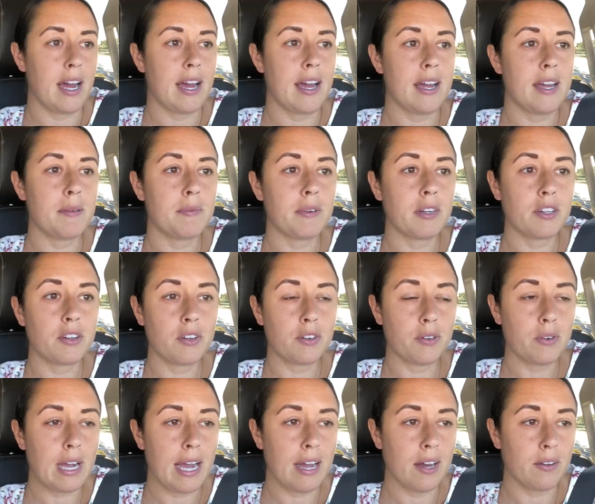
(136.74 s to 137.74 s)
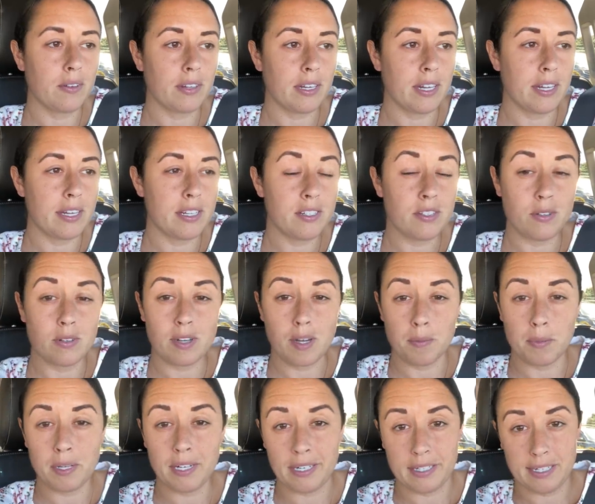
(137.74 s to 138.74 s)
I'm gonna go out and do a couple
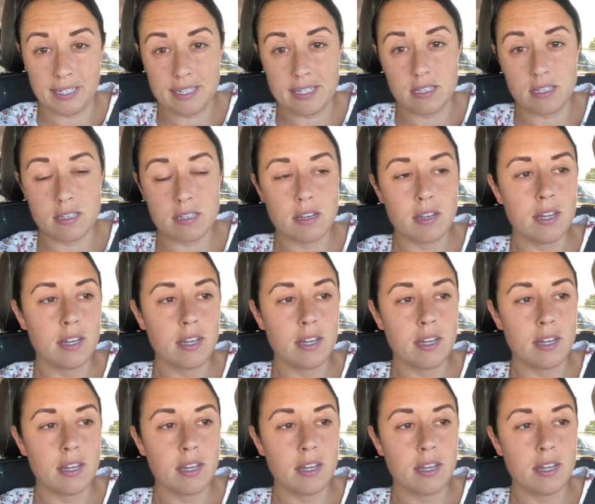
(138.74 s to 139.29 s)
of errands.